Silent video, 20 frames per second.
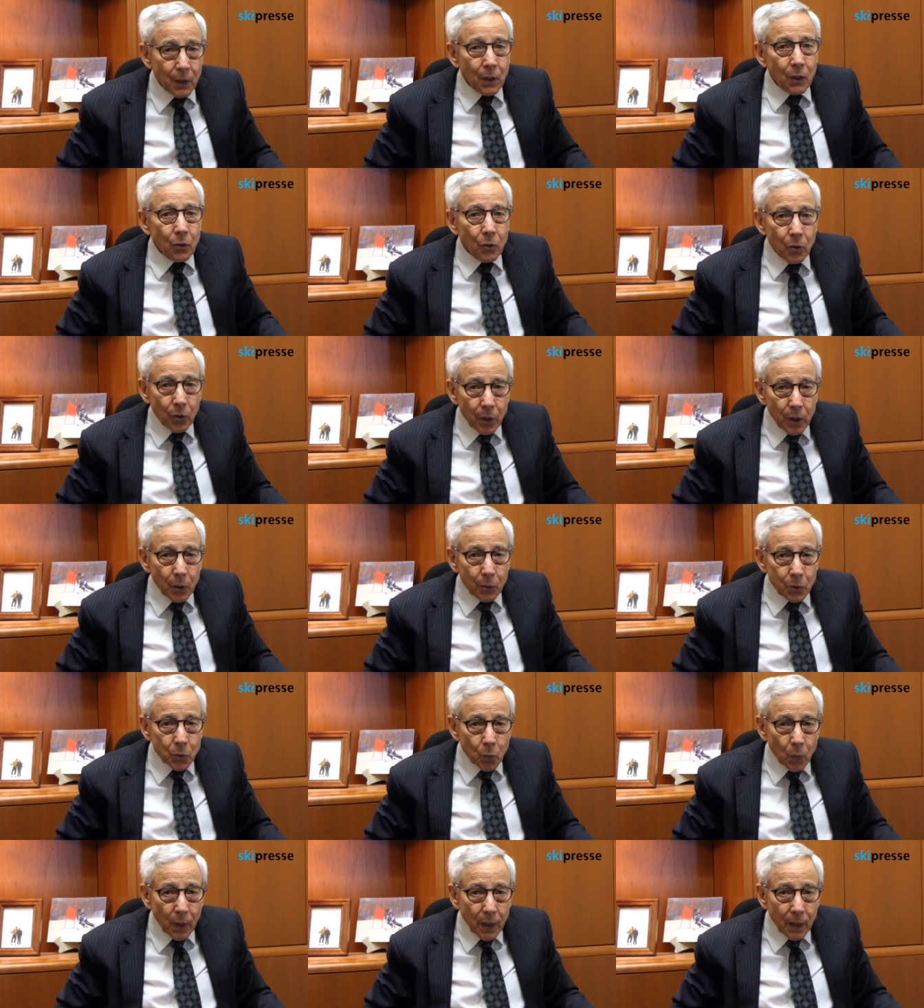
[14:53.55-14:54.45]
Rudy
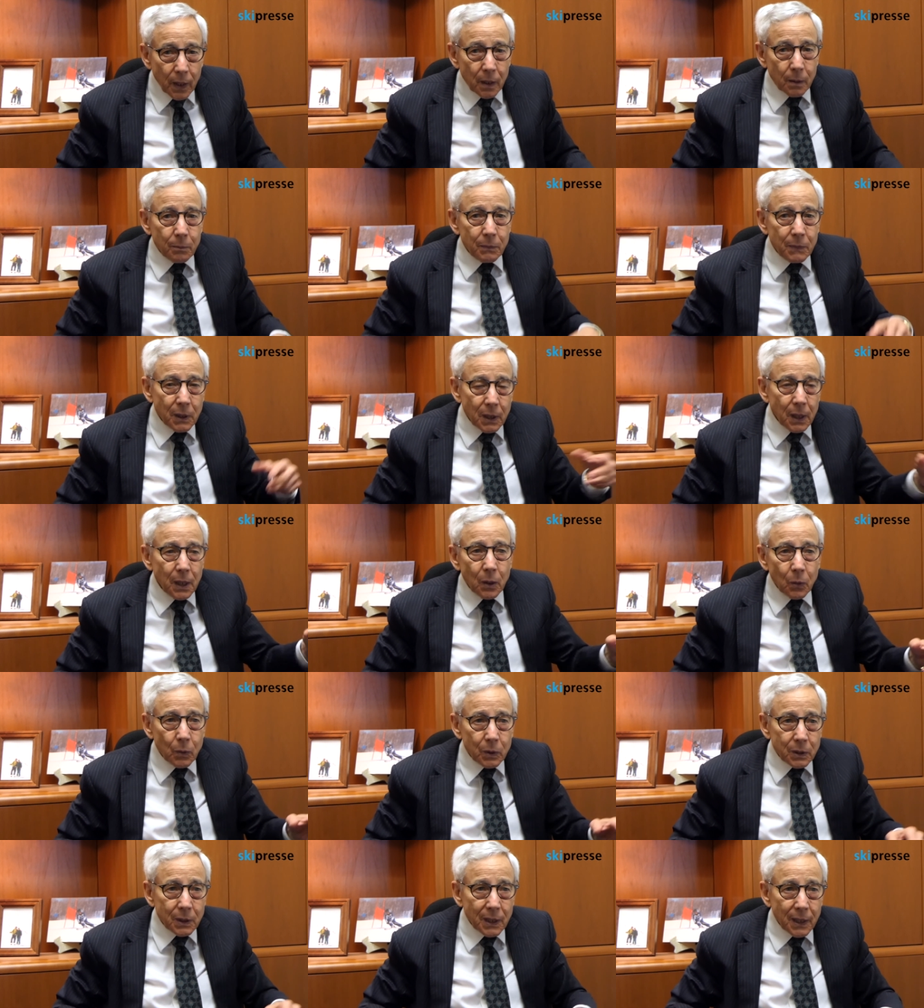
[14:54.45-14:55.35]
was one of them, Dean
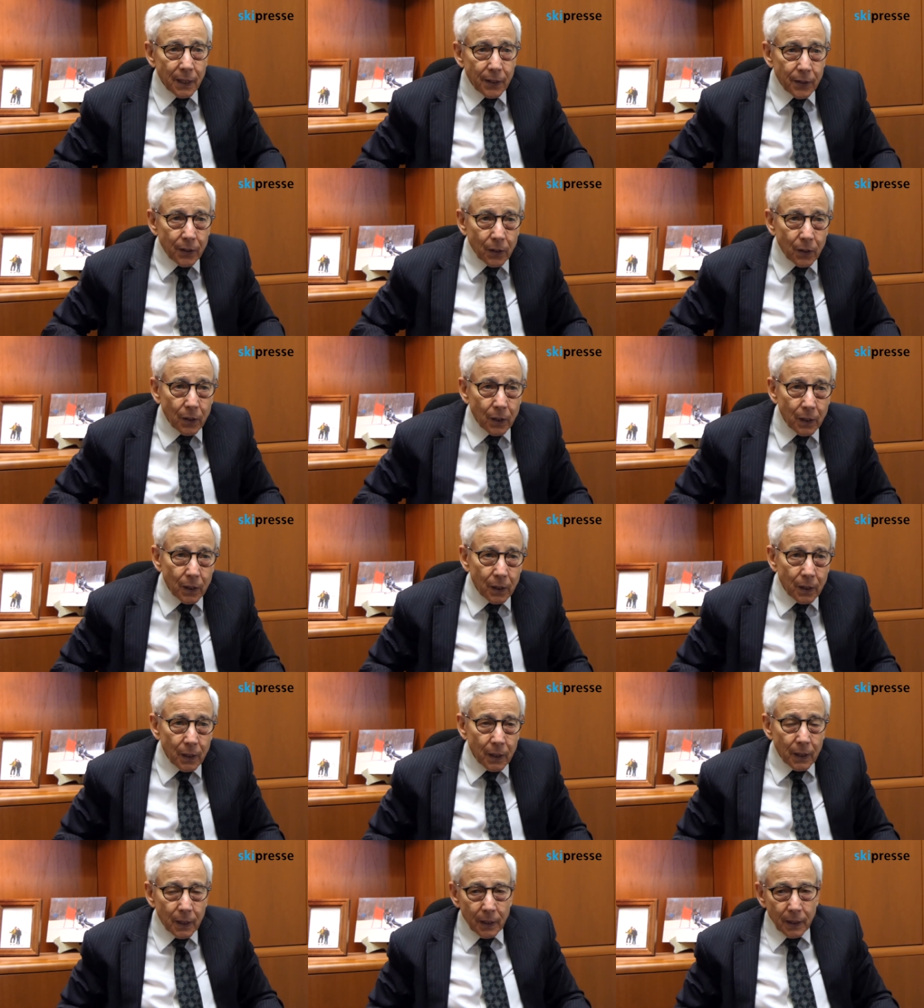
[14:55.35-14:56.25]
was another.
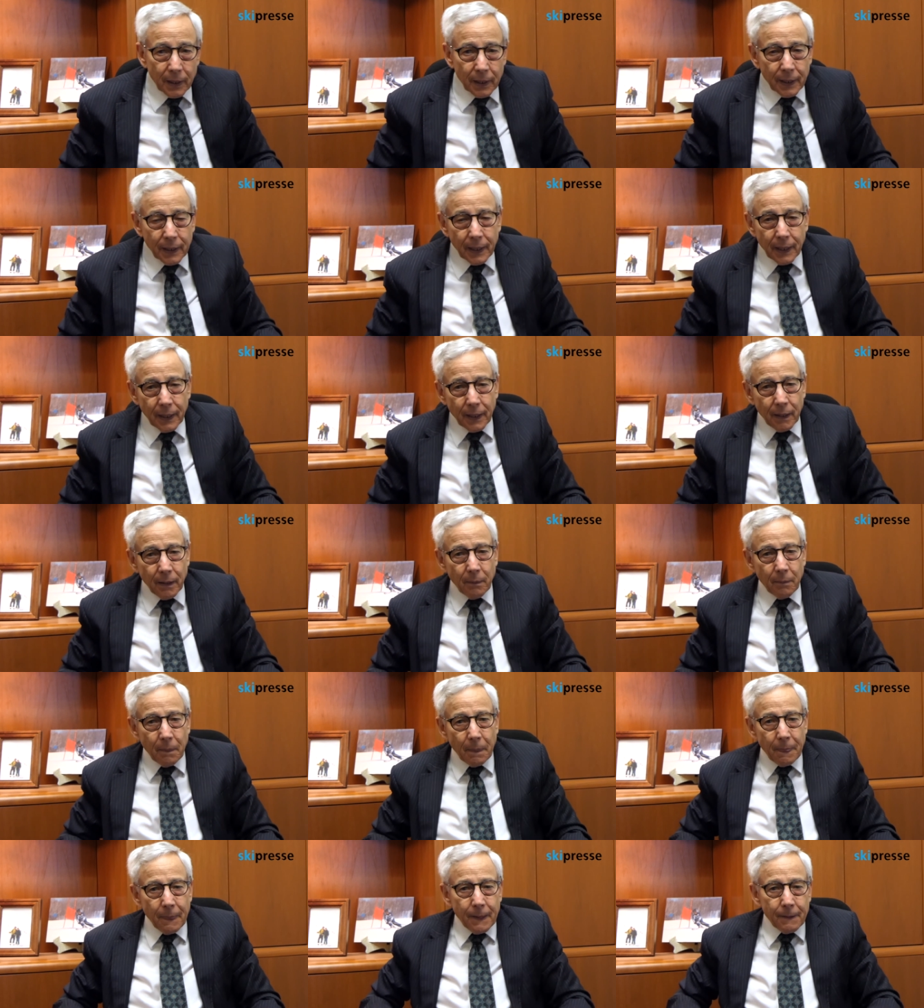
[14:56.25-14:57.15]

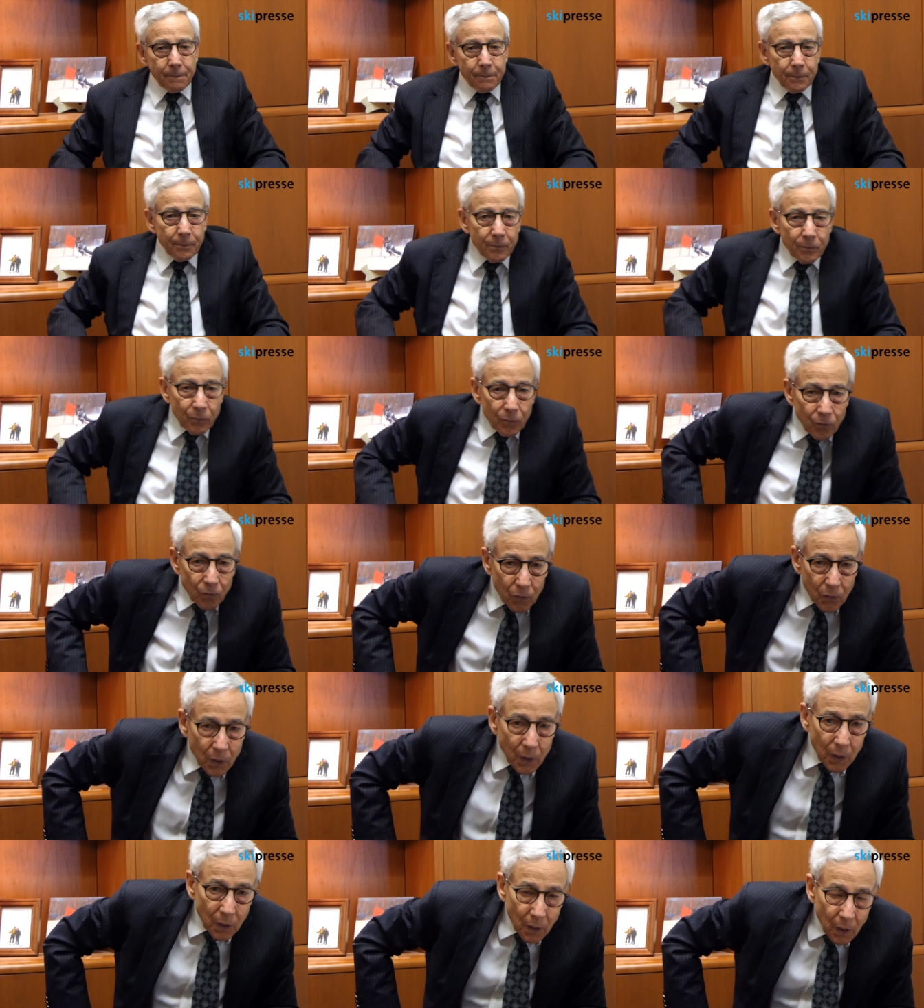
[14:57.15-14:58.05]
Um,
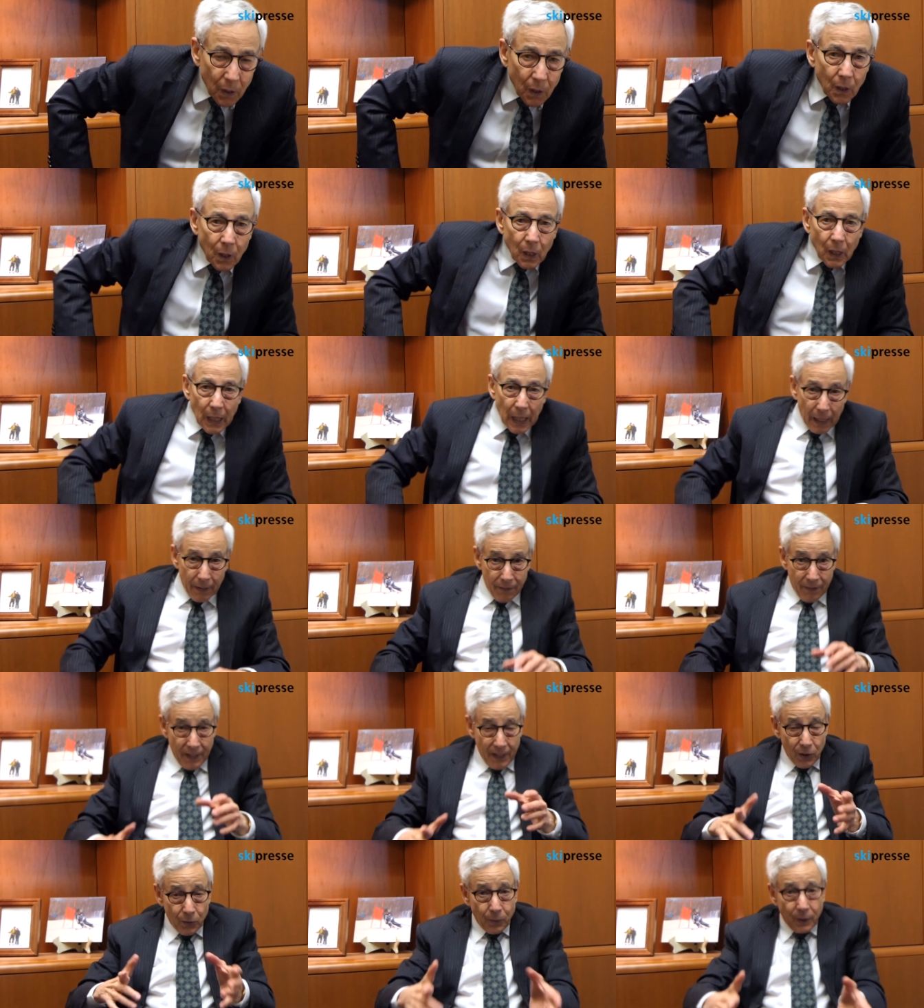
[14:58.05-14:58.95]
and
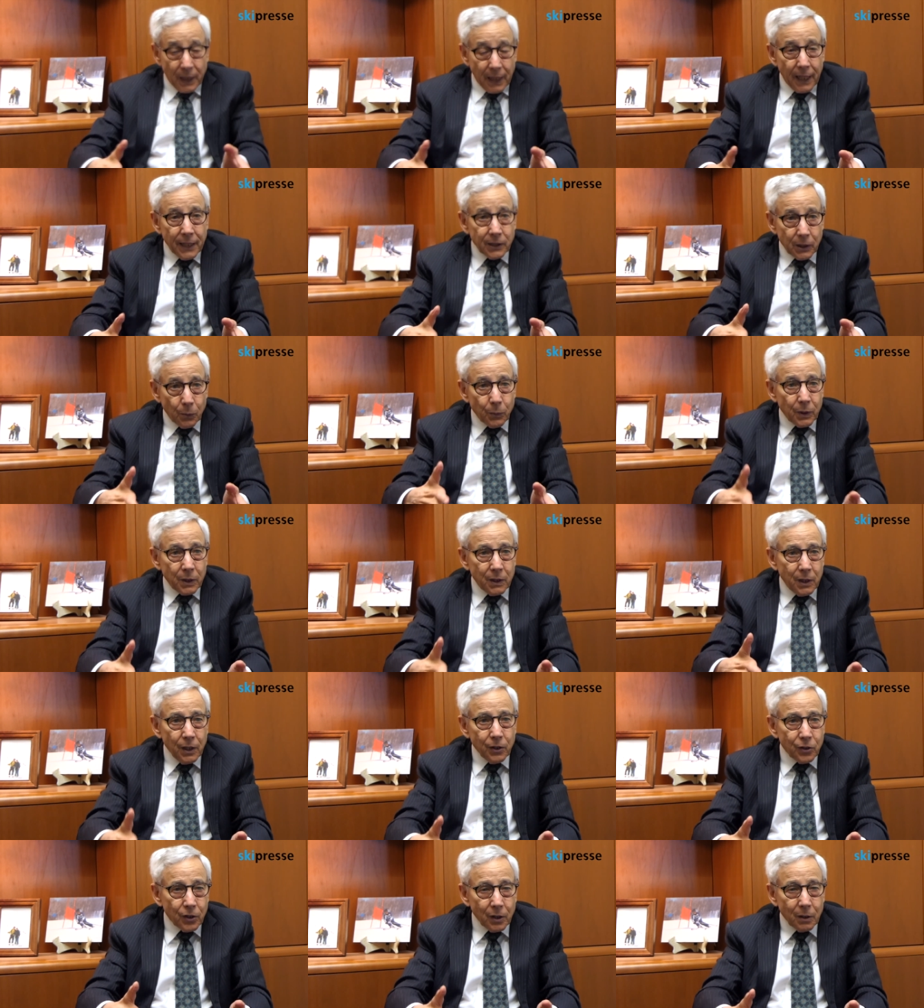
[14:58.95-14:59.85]
these were guys that were
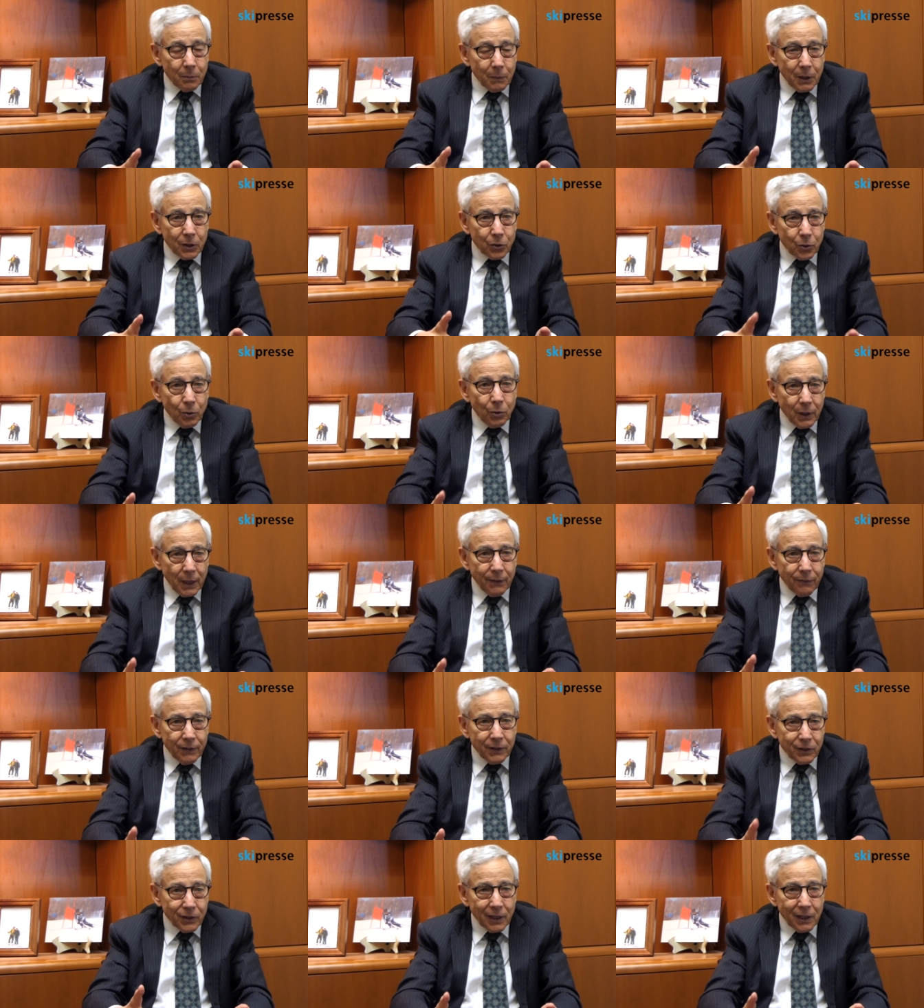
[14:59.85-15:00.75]
teaching in my school
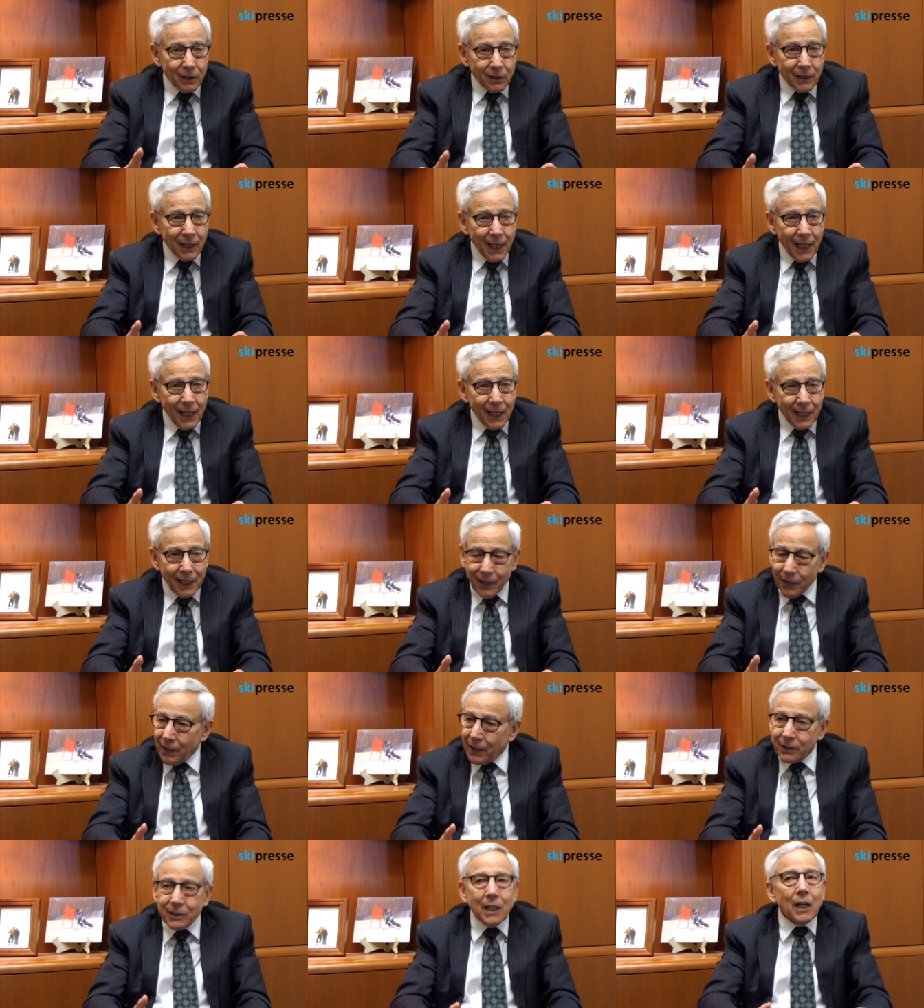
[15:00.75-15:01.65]
every single day, and here
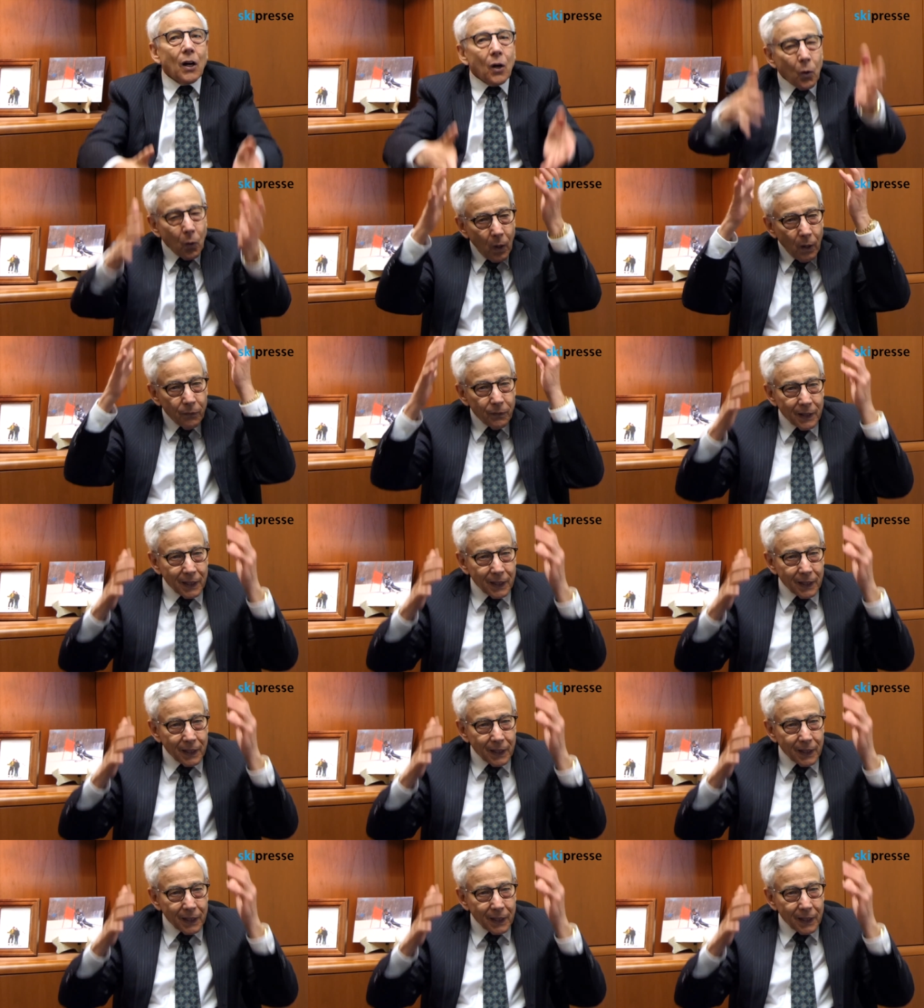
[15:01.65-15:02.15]
it is, they all go off and